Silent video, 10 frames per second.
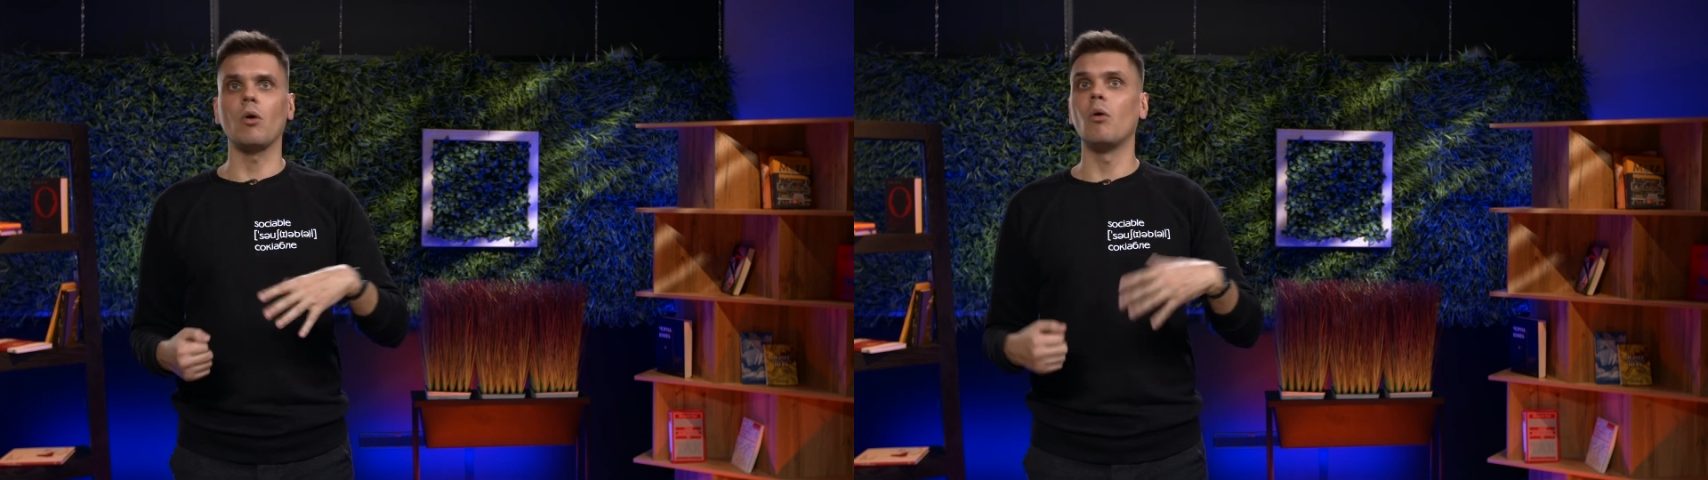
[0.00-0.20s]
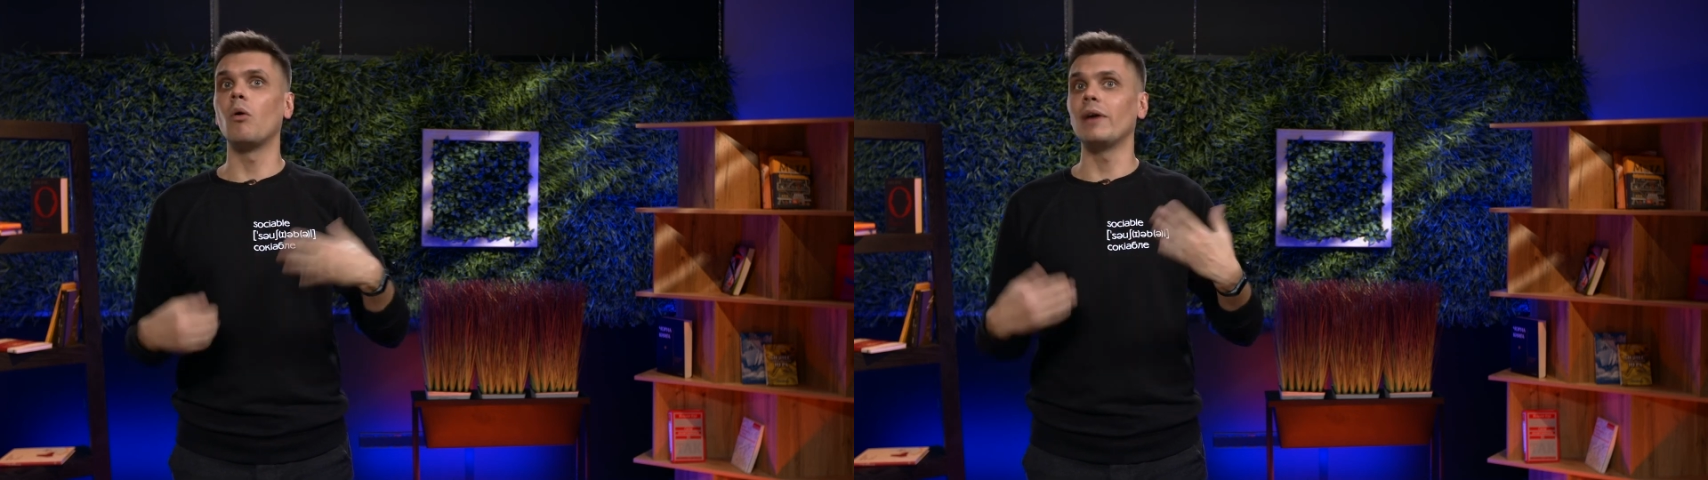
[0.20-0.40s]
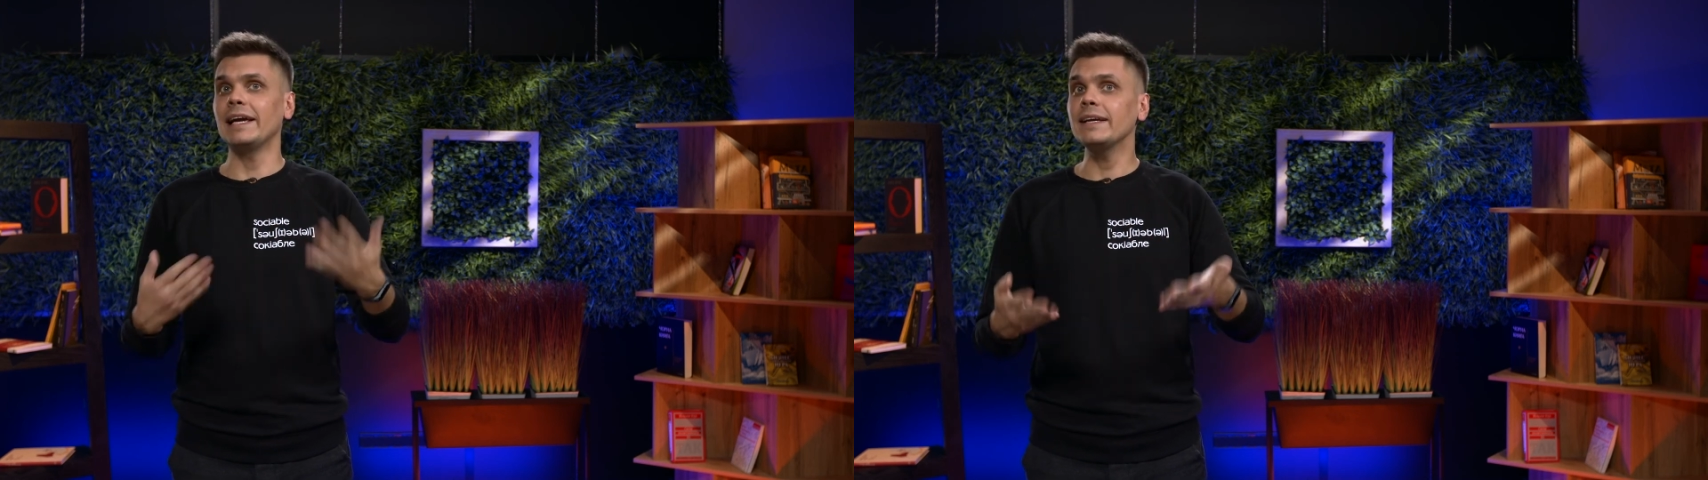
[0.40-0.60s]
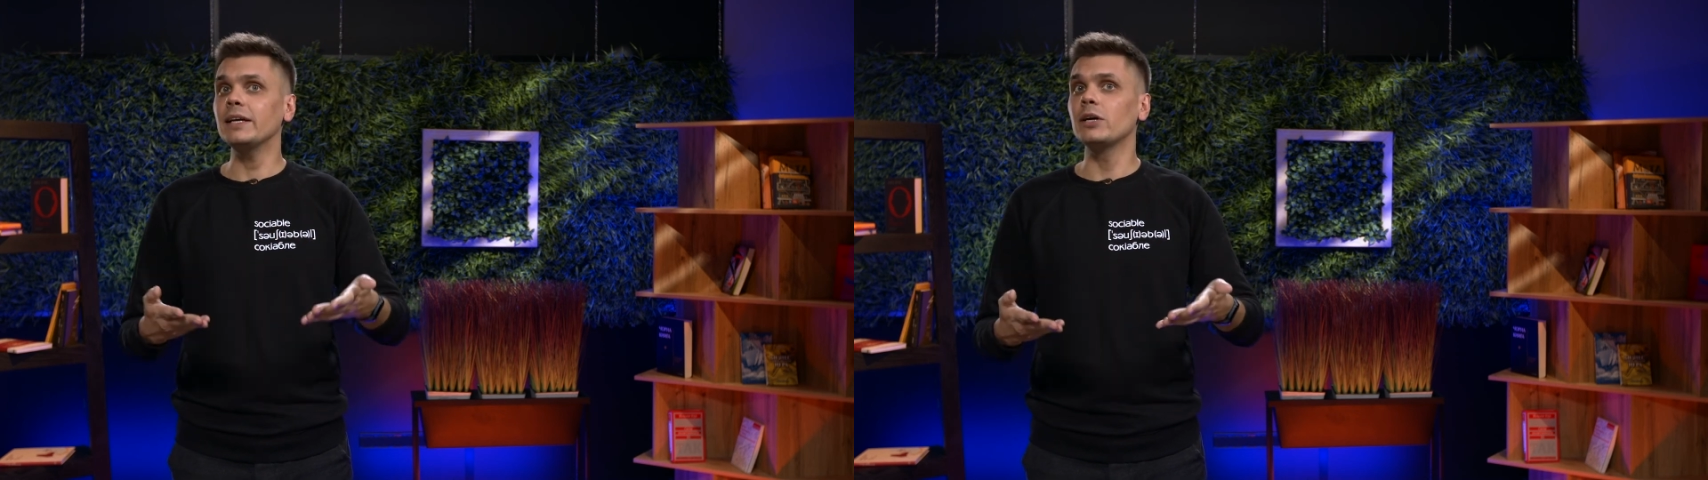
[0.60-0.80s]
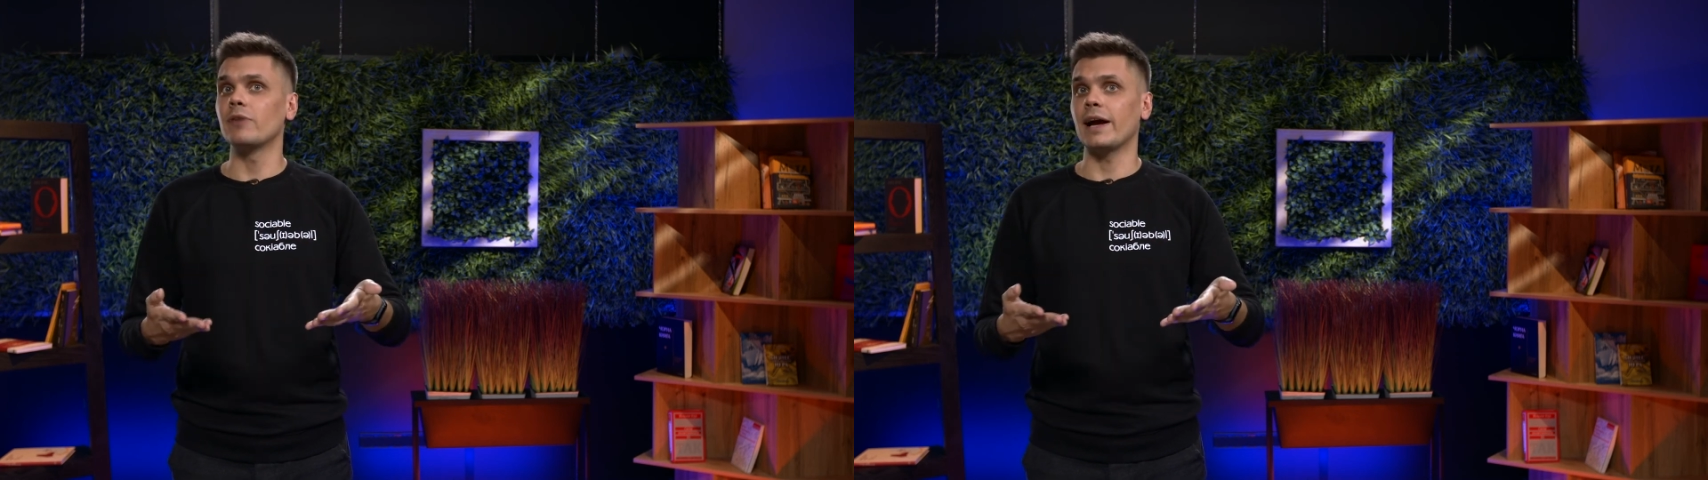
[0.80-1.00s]
or
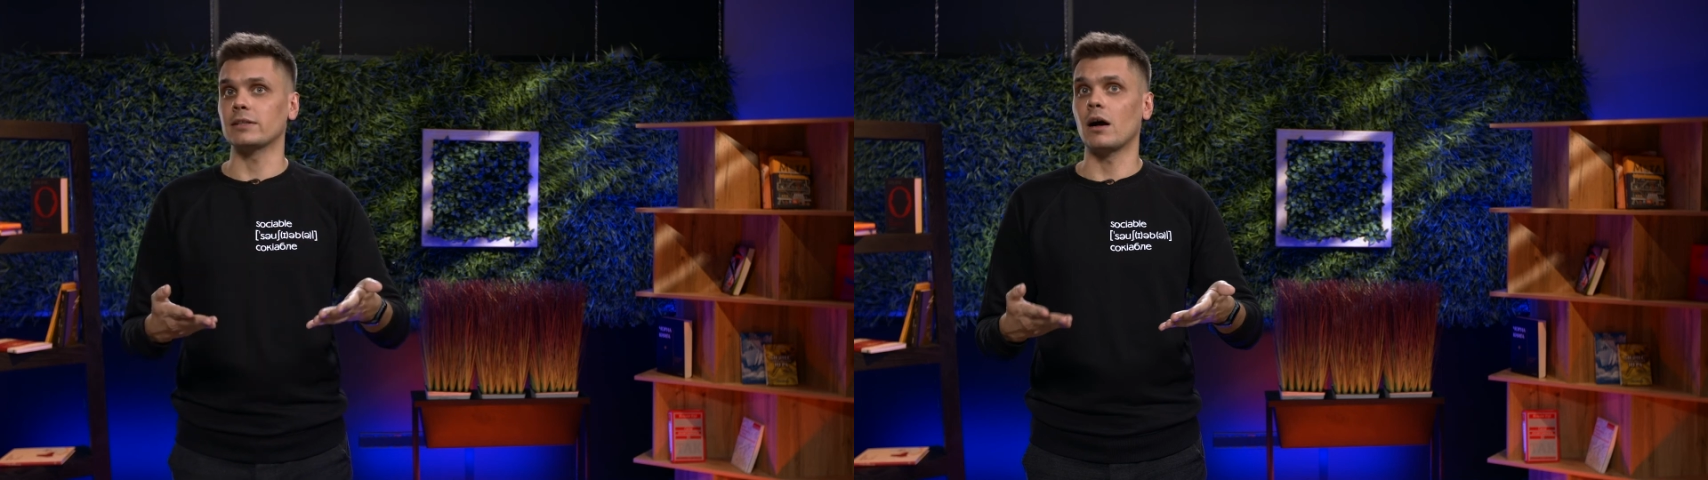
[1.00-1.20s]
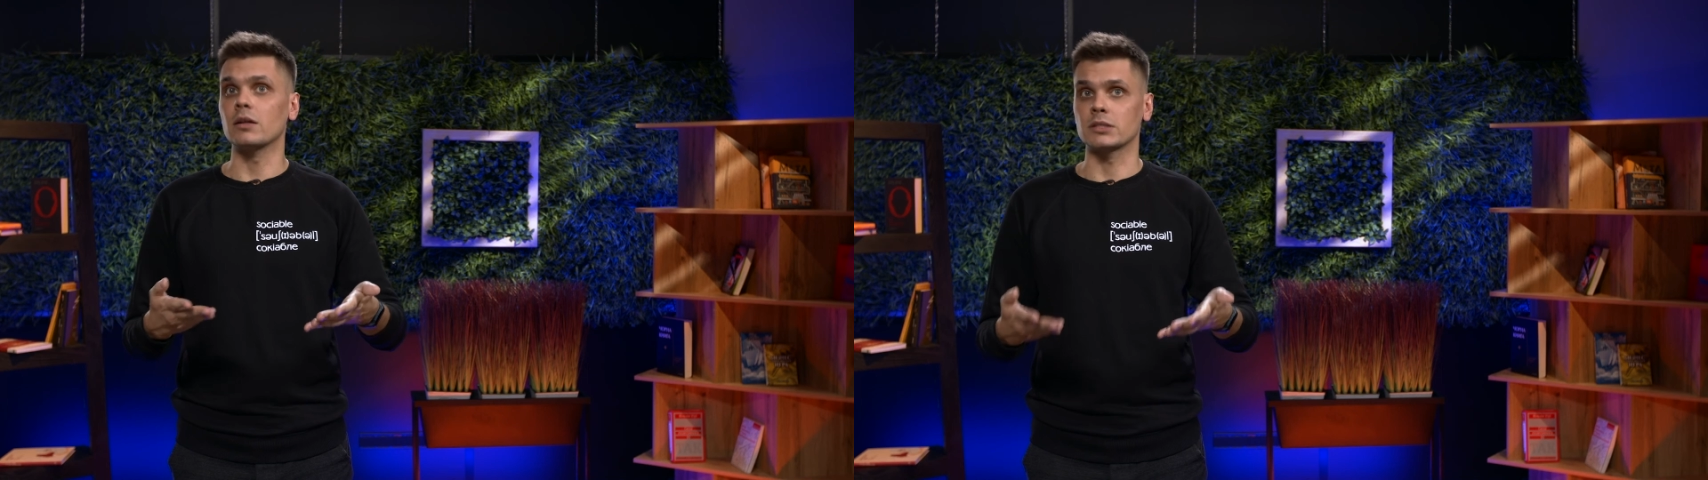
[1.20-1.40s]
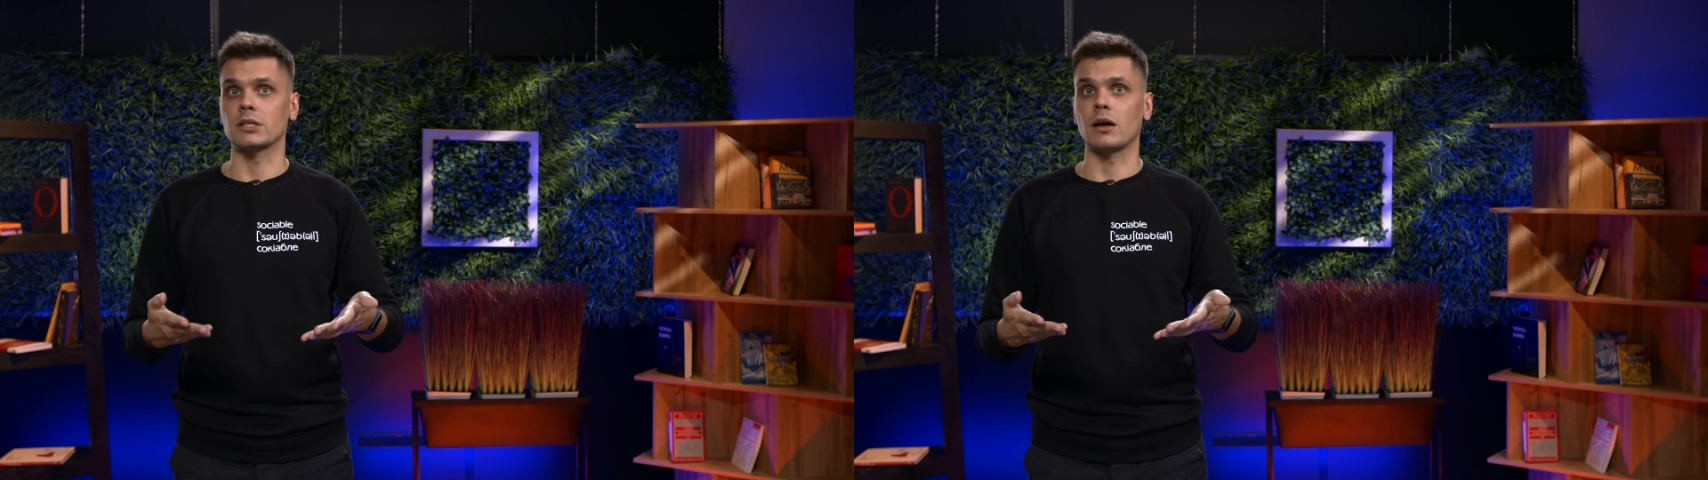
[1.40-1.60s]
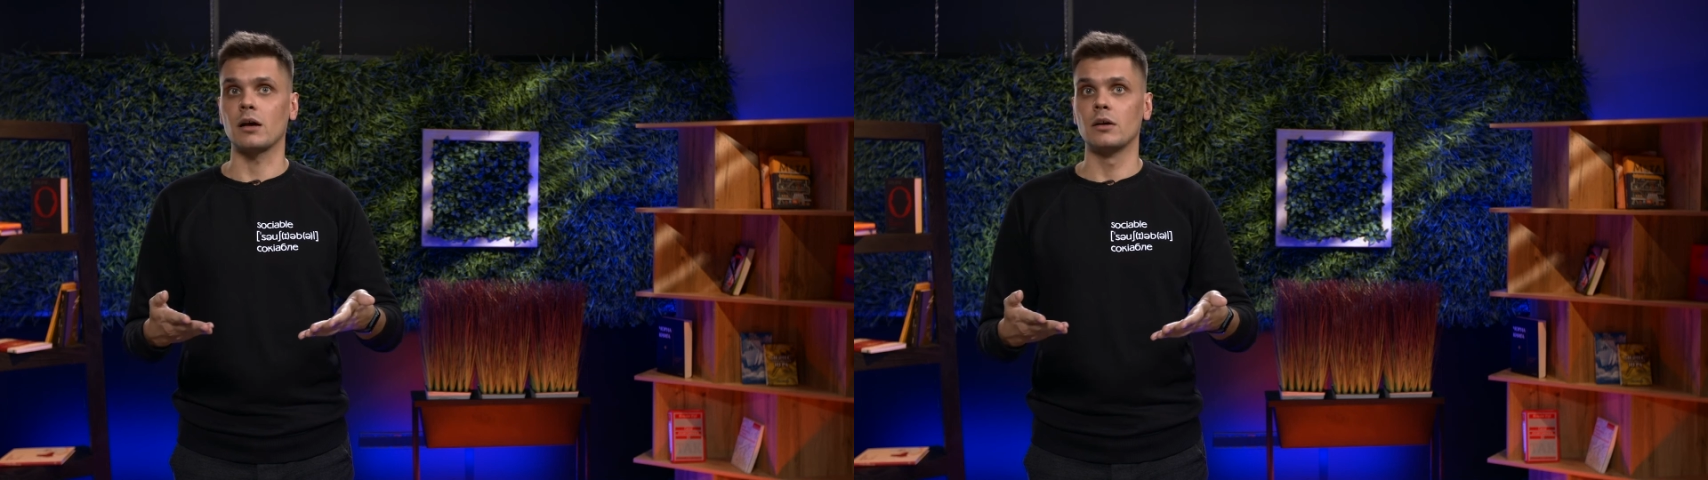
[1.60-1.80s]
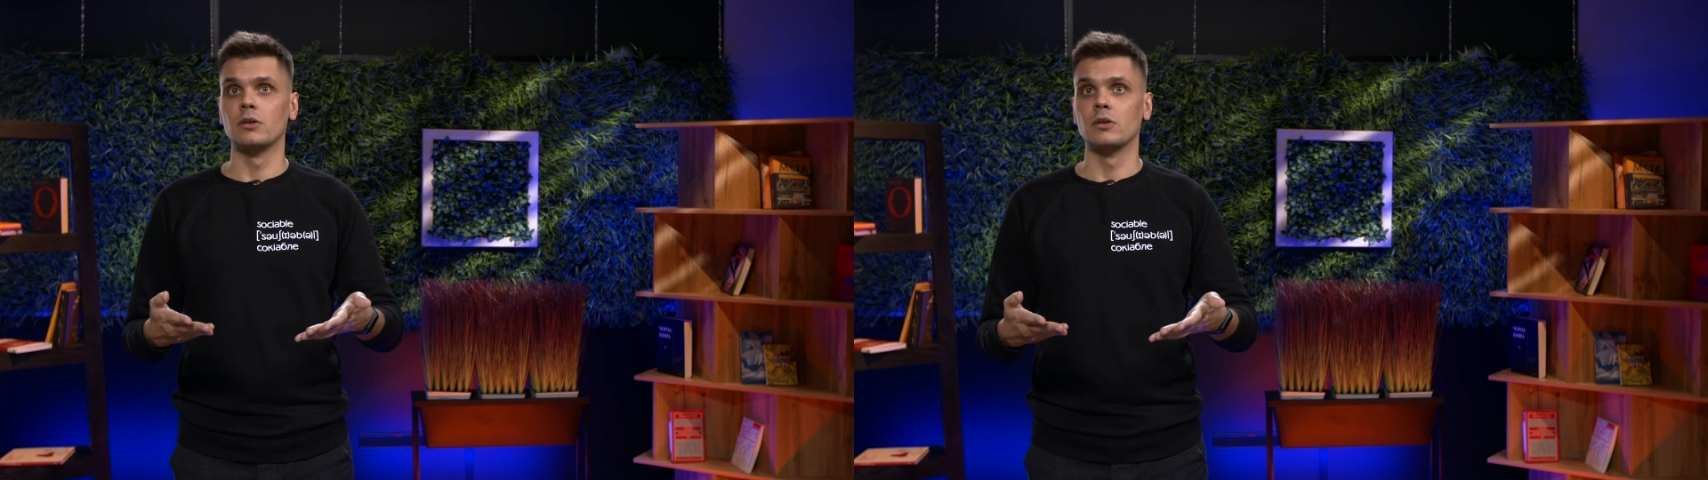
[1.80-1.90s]
incorrect answer,